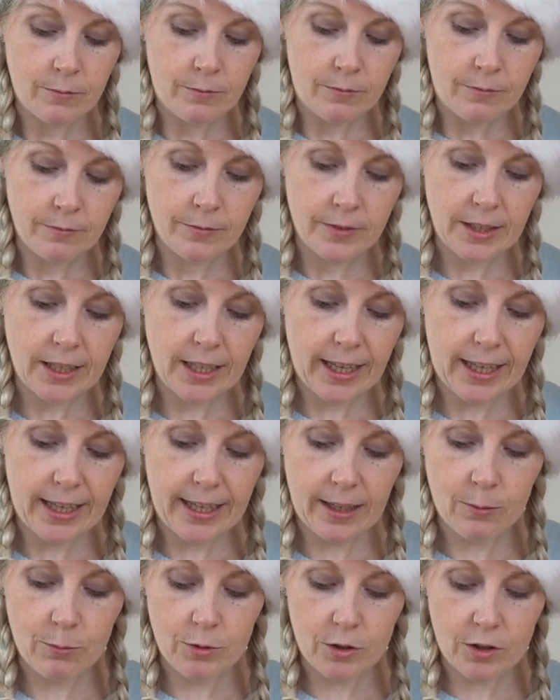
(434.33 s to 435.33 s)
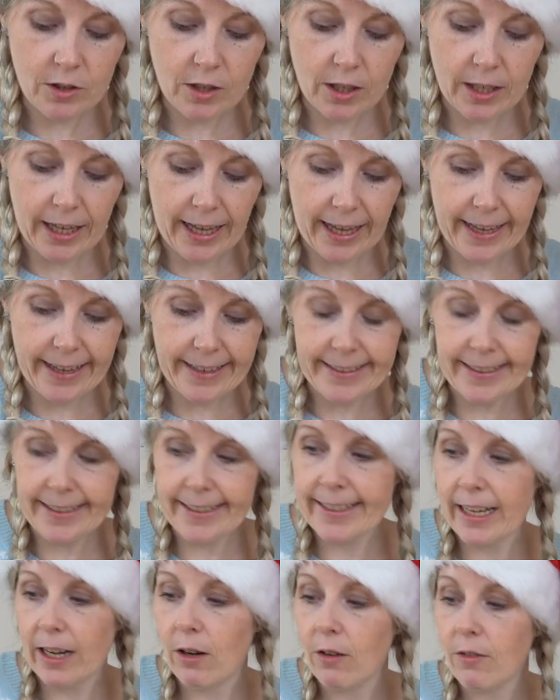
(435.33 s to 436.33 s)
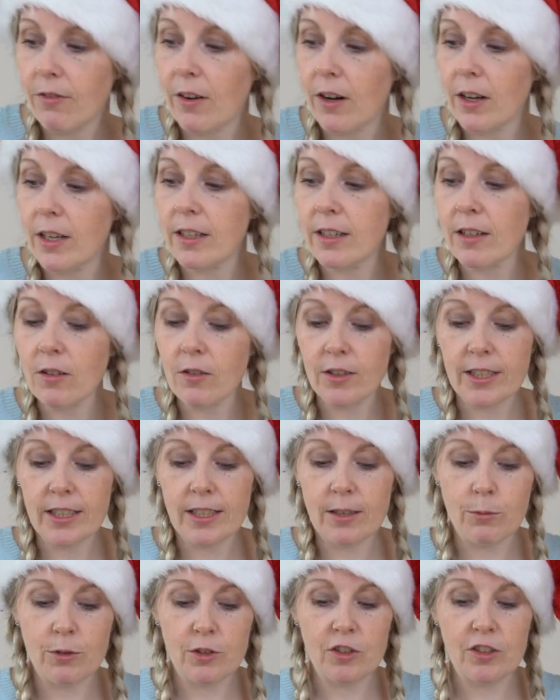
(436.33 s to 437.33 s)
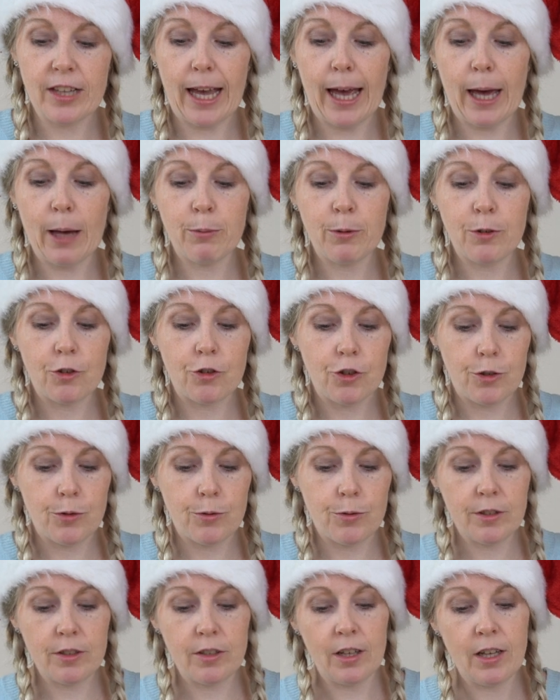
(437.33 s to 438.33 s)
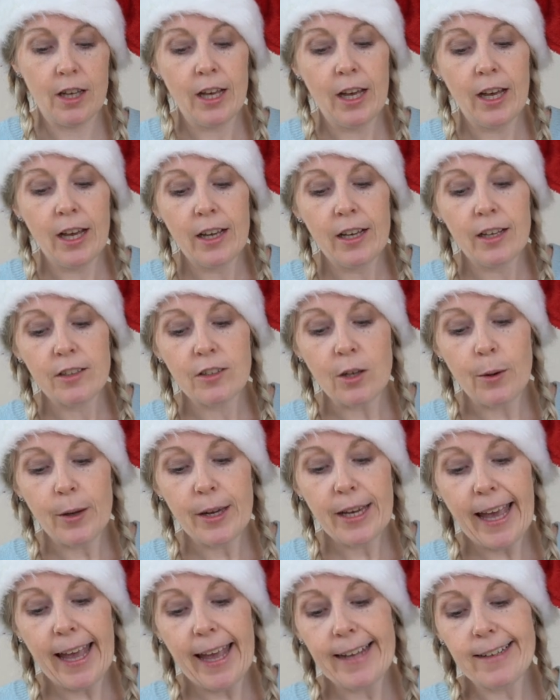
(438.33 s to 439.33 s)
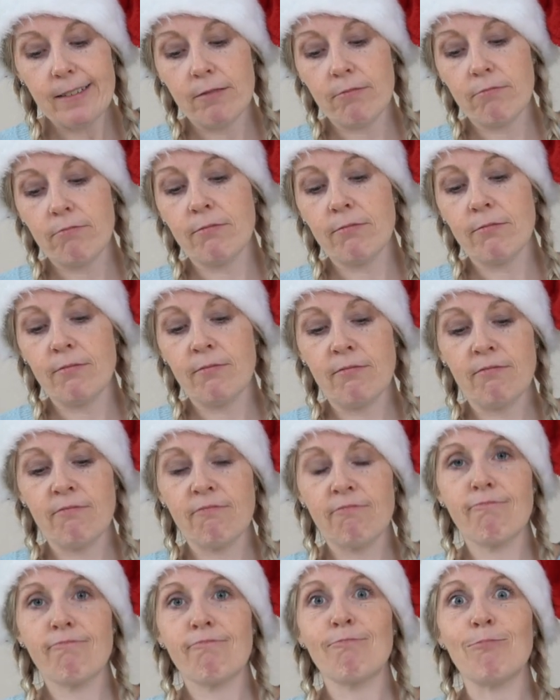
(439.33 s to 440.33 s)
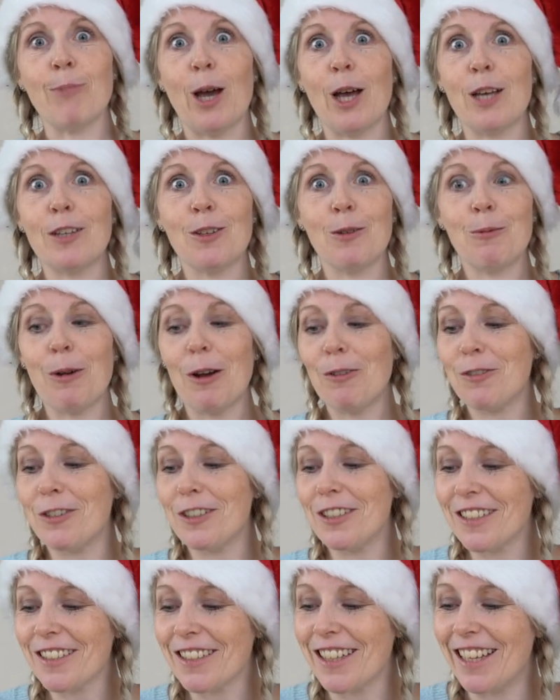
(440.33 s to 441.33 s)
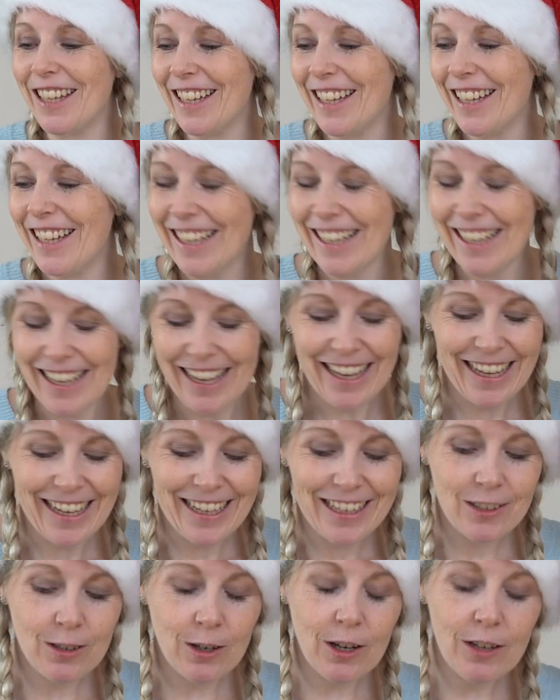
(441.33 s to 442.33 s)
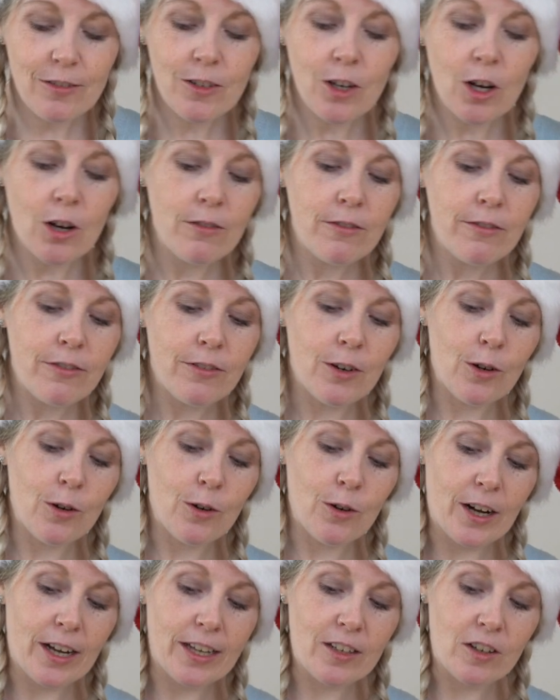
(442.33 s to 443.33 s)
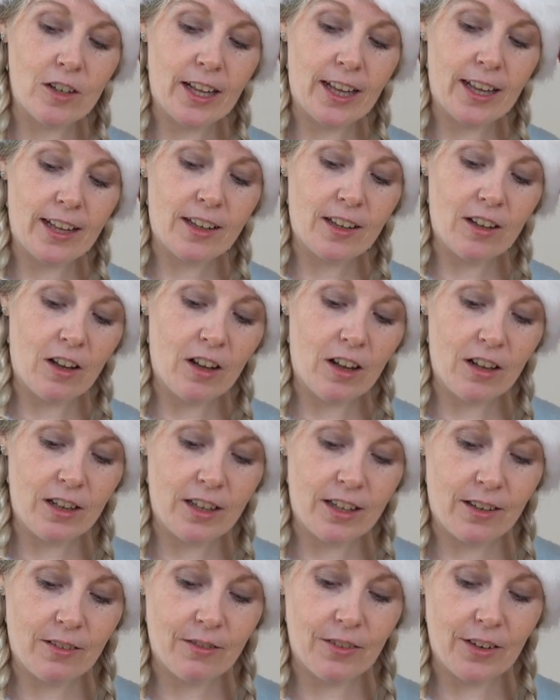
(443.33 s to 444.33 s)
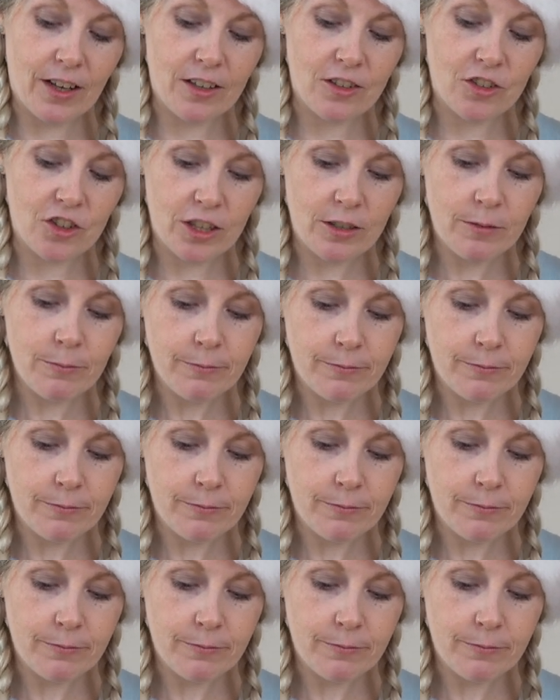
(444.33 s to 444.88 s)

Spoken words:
Okay, I'm just going to add in our final ingredient, which is apple juice. So again, personal preference. So I've gone for a non-alcoholic version.